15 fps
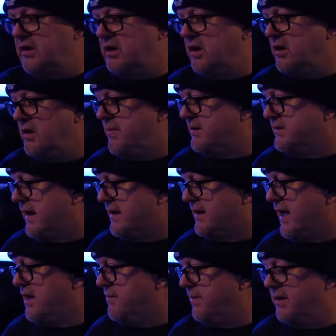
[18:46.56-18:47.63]
uh, that my dad
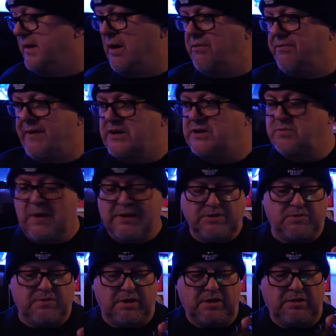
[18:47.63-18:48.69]
gave me, the old-fashioned
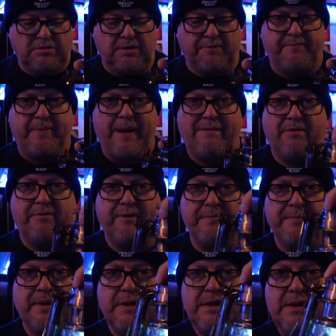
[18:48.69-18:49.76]
ones that used to paraffin,
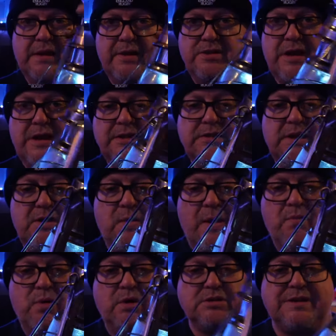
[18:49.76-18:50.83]
but this LED
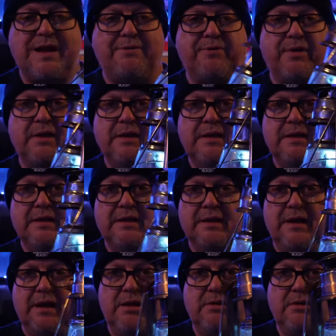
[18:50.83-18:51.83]
one works lovely. It